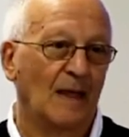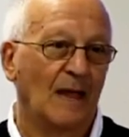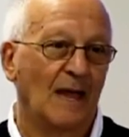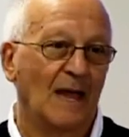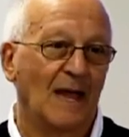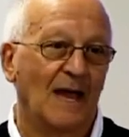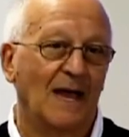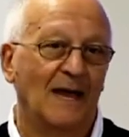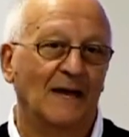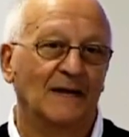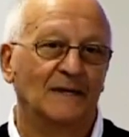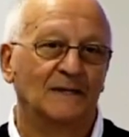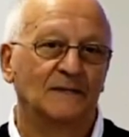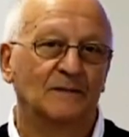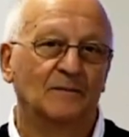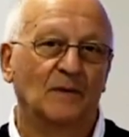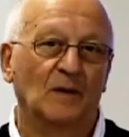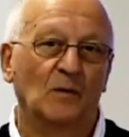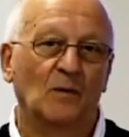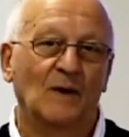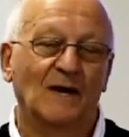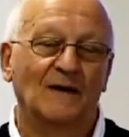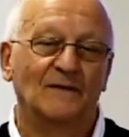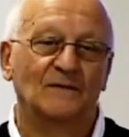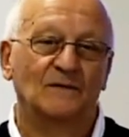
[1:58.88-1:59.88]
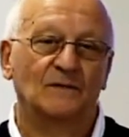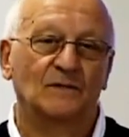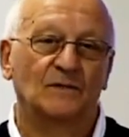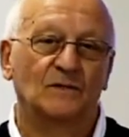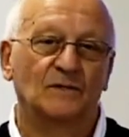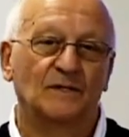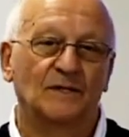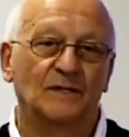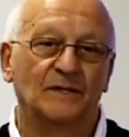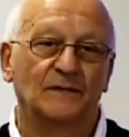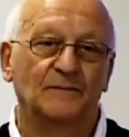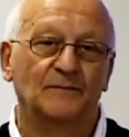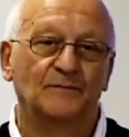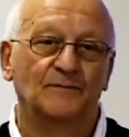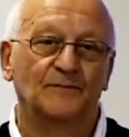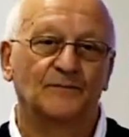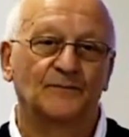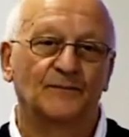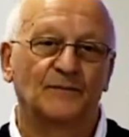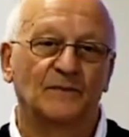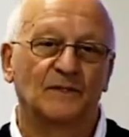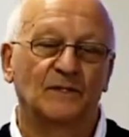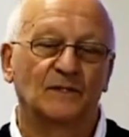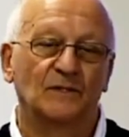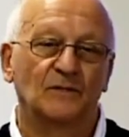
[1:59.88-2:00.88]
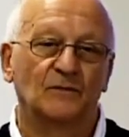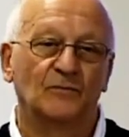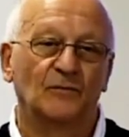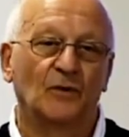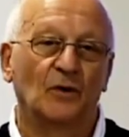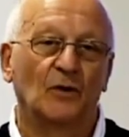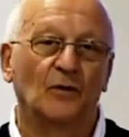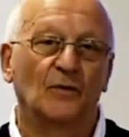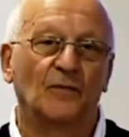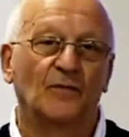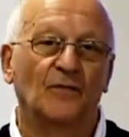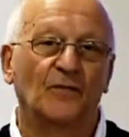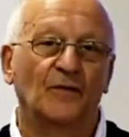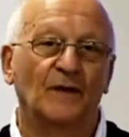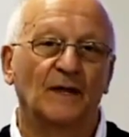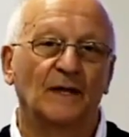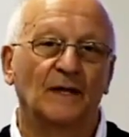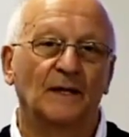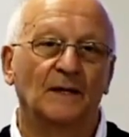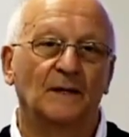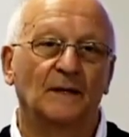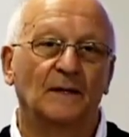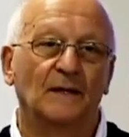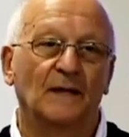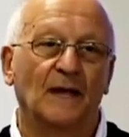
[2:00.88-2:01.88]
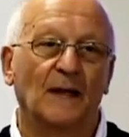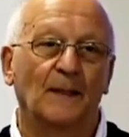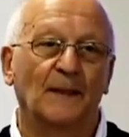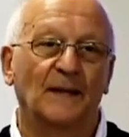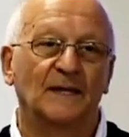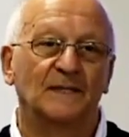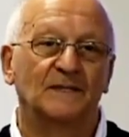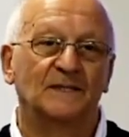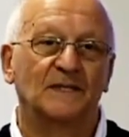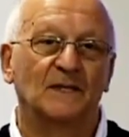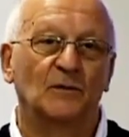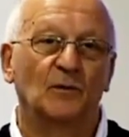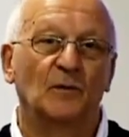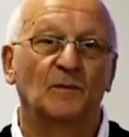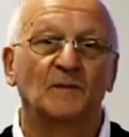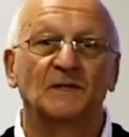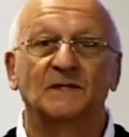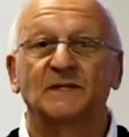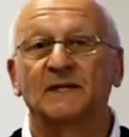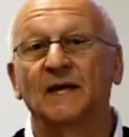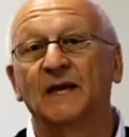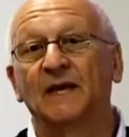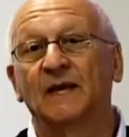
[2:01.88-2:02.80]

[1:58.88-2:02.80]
and my wife took him to Royal Free, and they said we must take